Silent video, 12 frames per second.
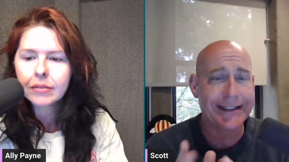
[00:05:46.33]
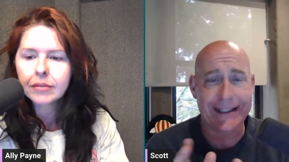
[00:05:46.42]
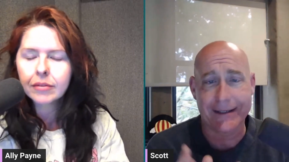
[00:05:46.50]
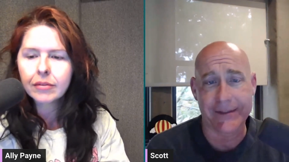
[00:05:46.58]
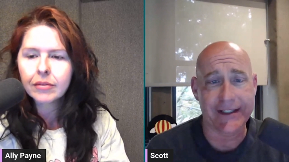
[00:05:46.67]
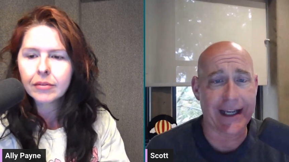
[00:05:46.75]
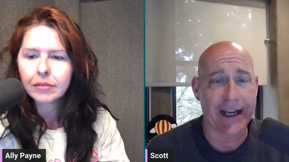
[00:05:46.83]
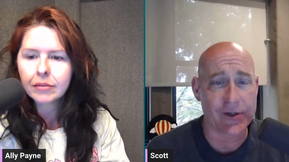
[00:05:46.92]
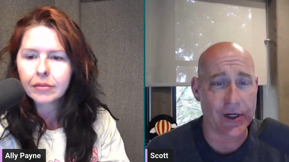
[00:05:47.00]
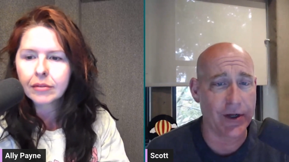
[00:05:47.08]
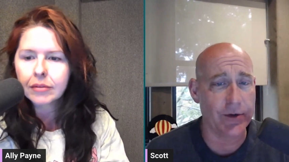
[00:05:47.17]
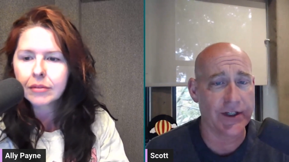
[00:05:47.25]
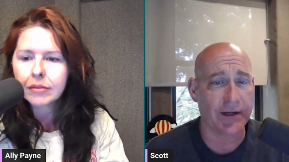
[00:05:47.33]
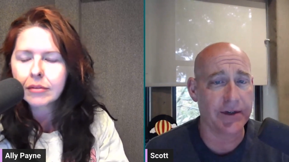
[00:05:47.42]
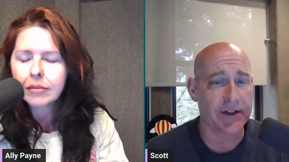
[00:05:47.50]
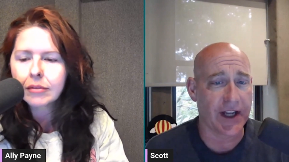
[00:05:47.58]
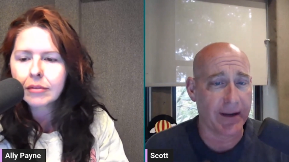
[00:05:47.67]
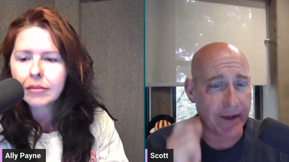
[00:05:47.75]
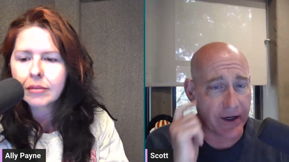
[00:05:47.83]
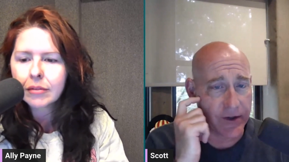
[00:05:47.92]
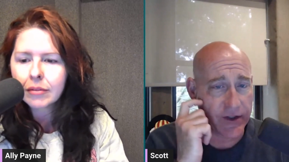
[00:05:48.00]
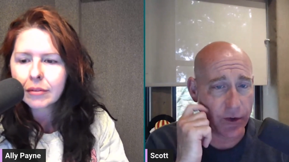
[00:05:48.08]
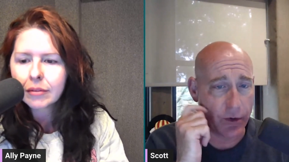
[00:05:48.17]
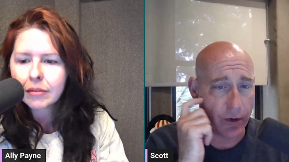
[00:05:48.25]
Speaker 1: seems sketchy, you seem to say middle
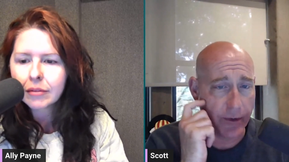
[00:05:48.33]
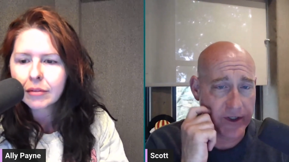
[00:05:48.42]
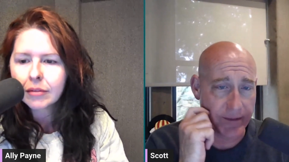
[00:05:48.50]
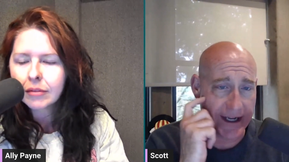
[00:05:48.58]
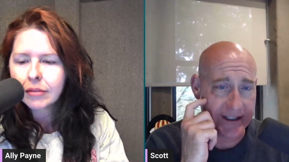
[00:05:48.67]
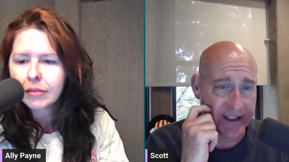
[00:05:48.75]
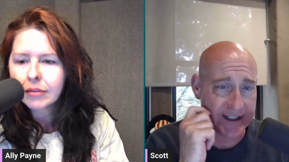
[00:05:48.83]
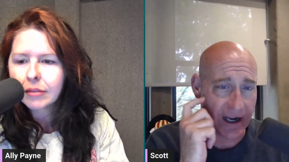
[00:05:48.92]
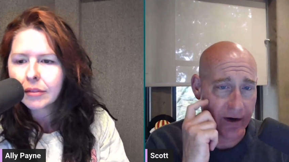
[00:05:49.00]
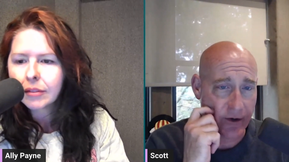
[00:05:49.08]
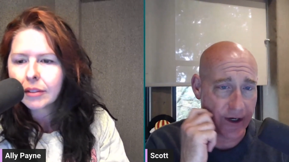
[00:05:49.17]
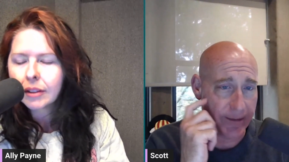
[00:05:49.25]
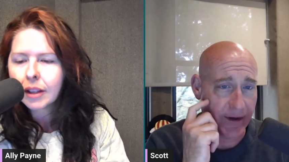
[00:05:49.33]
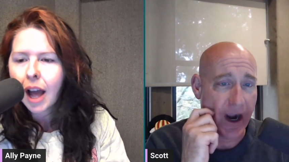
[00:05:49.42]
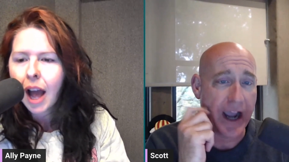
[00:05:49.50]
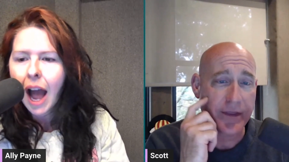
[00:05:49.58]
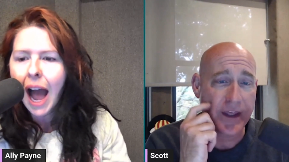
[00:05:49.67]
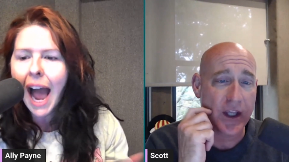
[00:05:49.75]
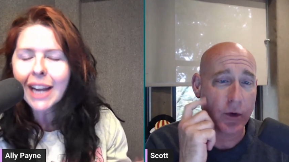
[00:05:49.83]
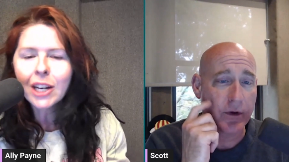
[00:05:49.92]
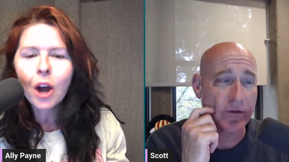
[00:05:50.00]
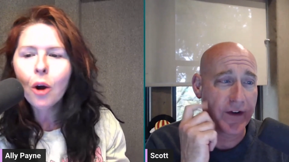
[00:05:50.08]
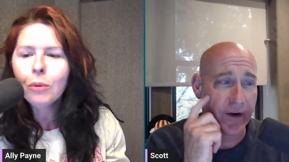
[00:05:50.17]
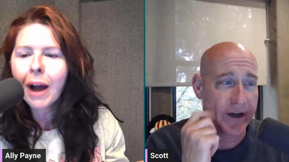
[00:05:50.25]
school, which makes it sound creepier. I think you I
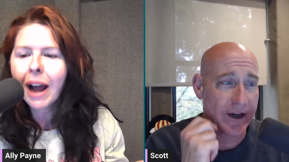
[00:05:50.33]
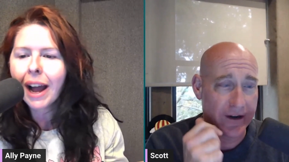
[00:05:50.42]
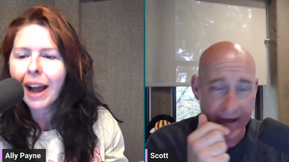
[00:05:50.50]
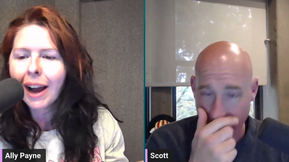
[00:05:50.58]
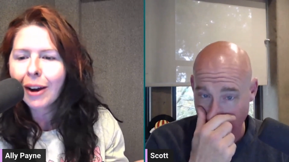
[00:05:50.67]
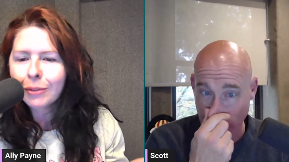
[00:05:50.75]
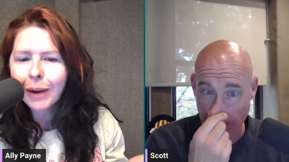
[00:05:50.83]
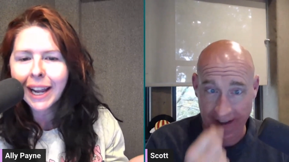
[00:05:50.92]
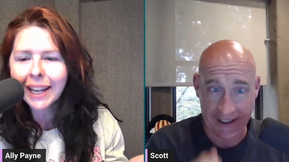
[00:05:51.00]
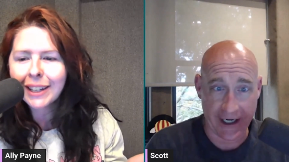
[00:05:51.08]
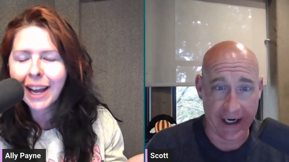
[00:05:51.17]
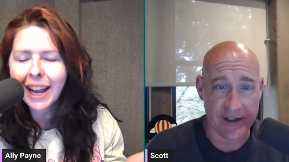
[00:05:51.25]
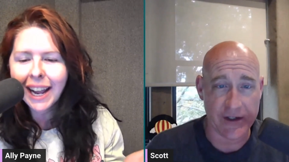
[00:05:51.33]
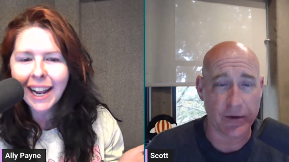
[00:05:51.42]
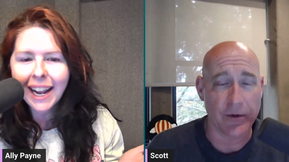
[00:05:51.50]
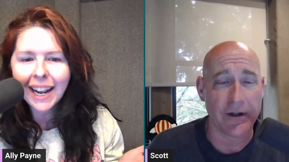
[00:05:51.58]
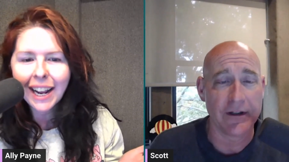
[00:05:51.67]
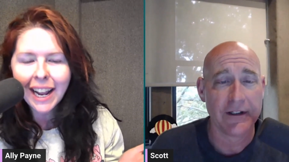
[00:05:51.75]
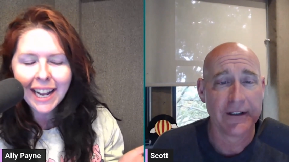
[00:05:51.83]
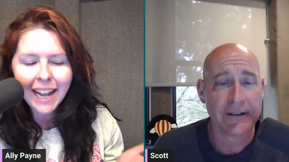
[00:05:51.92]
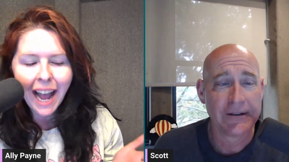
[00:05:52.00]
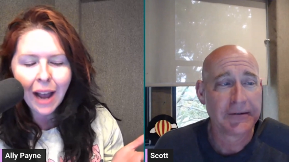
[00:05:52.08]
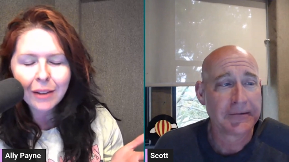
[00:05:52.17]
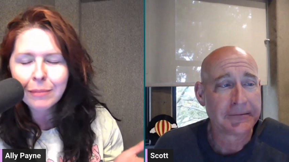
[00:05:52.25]
were very what? early Wait, in it, high school.
Speaker 2: It,
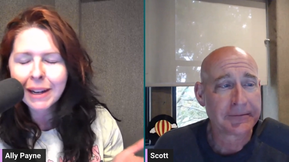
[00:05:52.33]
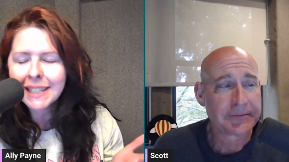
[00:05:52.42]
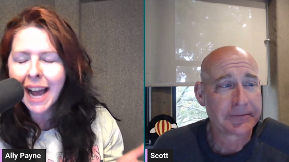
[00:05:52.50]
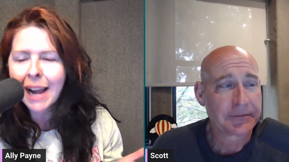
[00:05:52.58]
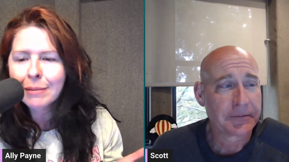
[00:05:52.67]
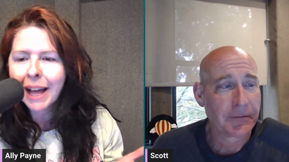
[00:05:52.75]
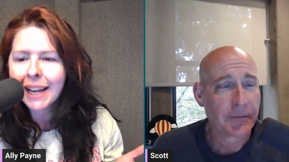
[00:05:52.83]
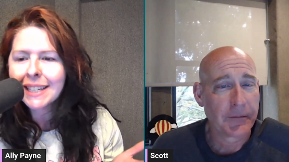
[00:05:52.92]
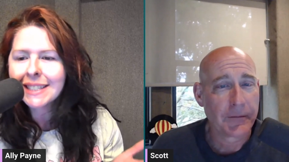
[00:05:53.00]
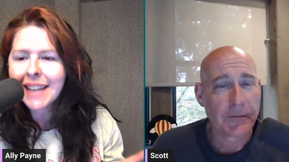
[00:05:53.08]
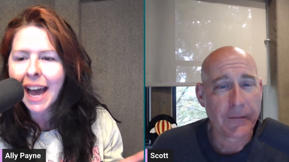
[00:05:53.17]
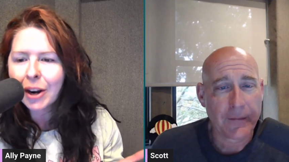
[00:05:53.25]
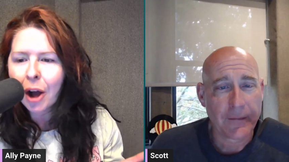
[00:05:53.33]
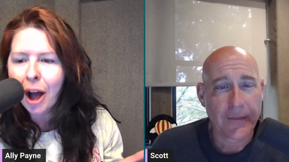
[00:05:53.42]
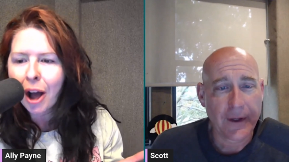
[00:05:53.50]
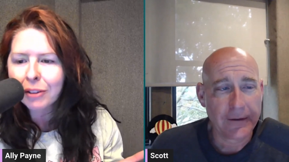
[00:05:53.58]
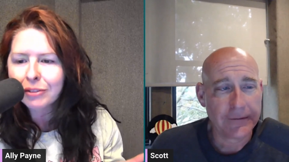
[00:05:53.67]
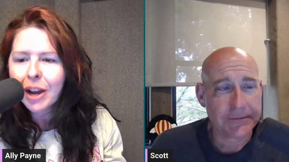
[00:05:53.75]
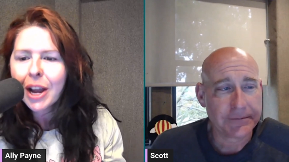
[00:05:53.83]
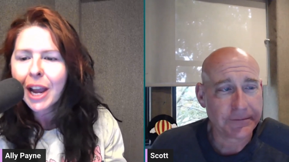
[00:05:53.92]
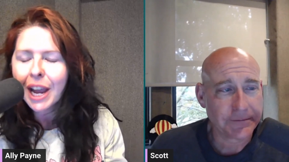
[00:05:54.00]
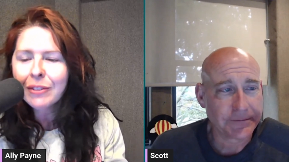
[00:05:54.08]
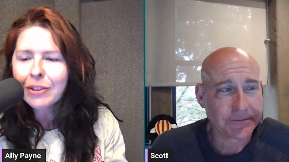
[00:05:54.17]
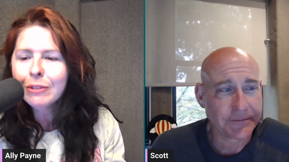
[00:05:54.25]
uh, my timeline is not off.
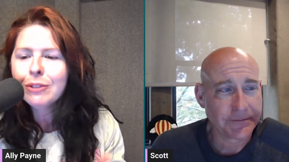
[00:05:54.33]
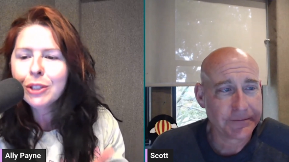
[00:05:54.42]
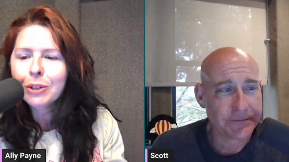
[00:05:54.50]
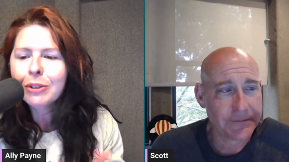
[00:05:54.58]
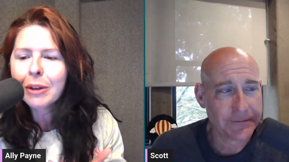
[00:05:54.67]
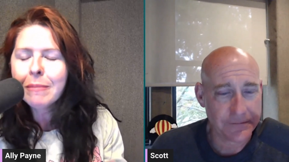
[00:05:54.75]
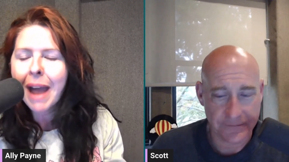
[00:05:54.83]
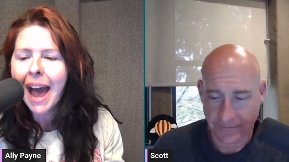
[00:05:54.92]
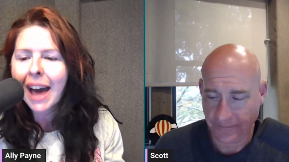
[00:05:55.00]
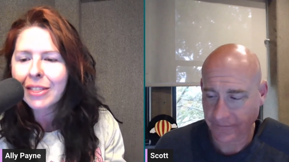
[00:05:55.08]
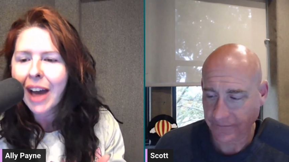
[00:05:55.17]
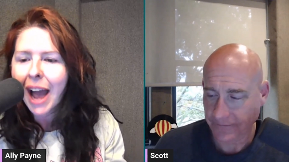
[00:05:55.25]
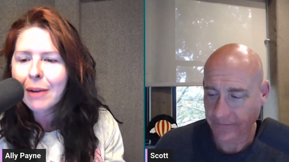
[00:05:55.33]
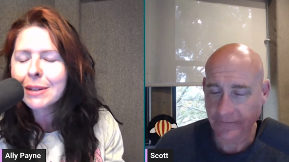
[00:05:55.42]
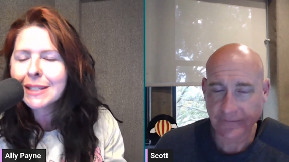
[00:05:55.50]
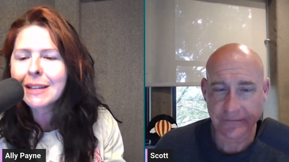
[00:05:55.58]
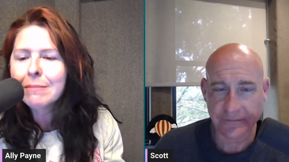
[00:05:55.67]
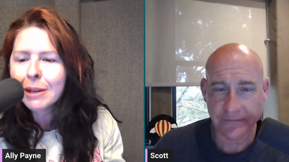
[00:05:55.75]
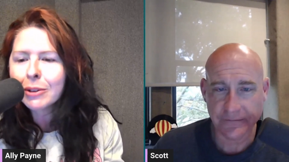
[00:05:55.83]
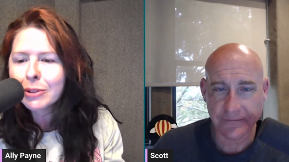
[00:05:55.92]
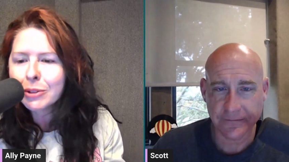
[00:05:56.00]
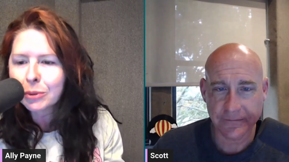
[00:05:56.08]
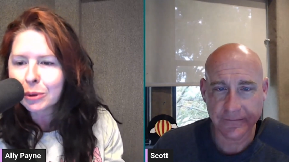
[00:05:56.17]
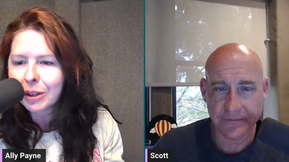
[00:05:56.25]
If you do the math, I was in middle
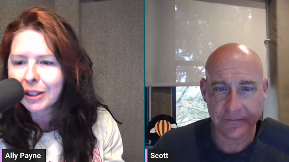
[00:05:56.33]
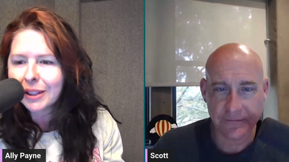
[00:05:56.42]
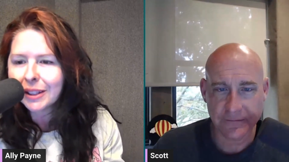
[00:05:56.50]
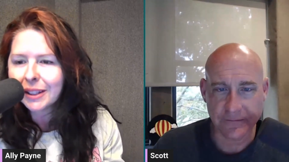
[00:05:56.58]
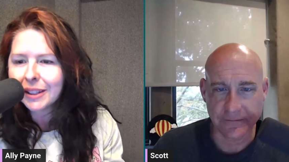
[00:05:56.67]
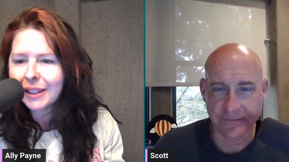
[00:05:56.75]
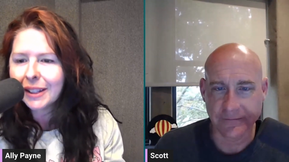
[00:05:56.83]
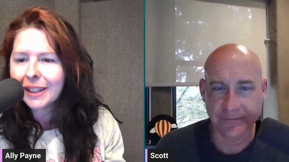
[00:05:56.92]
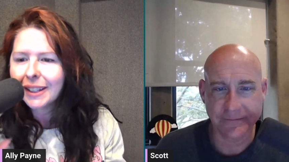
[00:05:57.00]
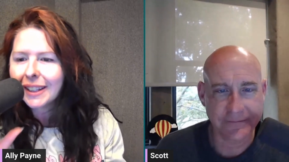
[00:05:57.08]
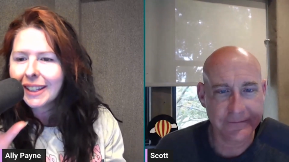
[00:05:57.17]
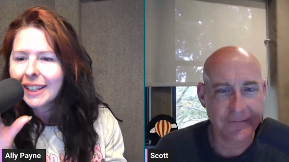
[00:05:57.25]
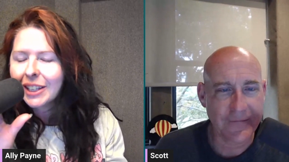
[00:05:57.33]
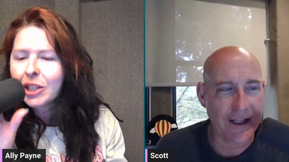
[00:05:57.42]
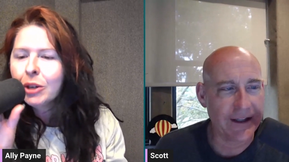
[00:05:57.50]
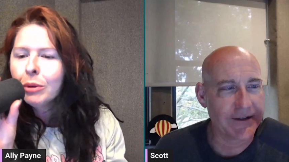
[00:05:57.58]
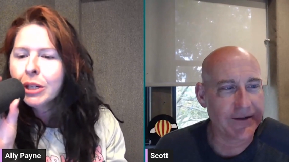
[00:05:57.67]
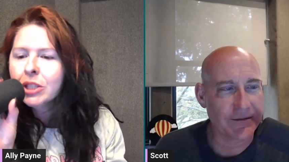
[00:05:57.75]
school. Mm. You that's were